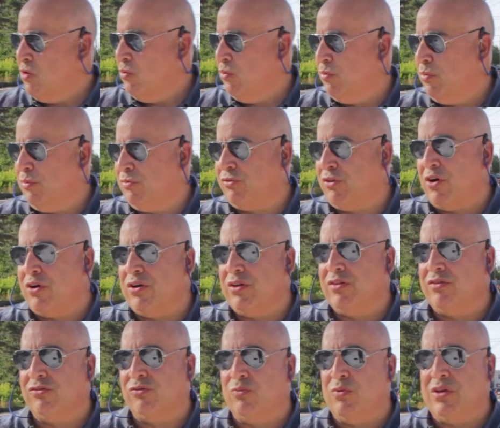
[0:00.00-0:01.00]
will be starting
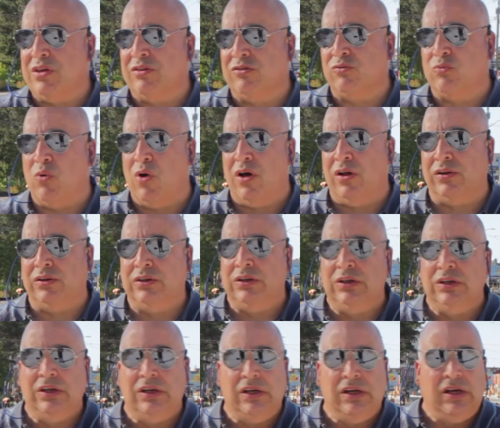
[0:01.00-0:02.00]
this week as well.
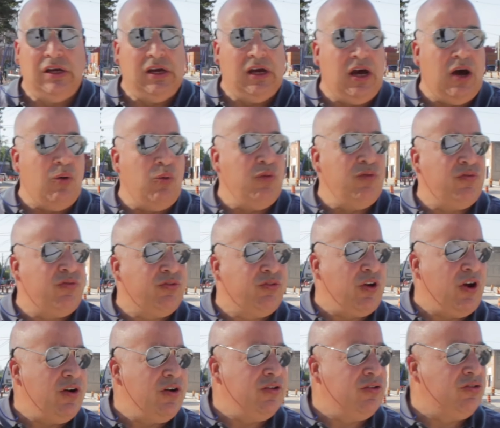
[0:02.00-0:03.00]
Uh, we've
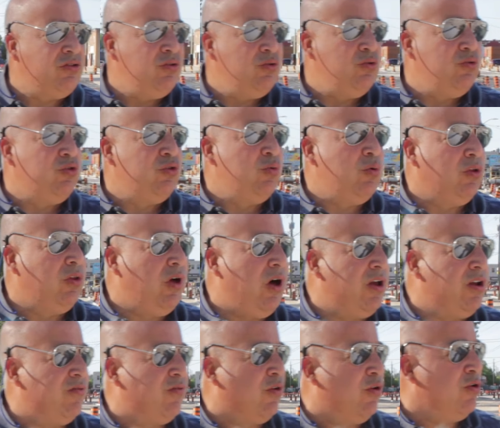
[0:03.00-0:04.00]
started to do a
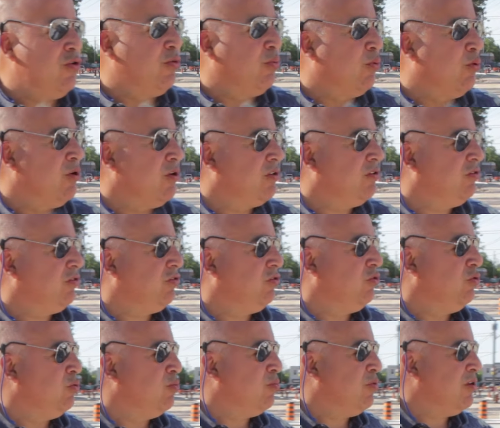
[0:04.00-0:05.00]
lot of earthworks
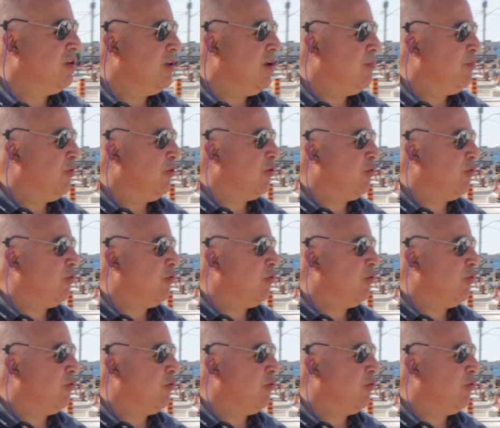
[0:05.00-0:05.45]
to bring up the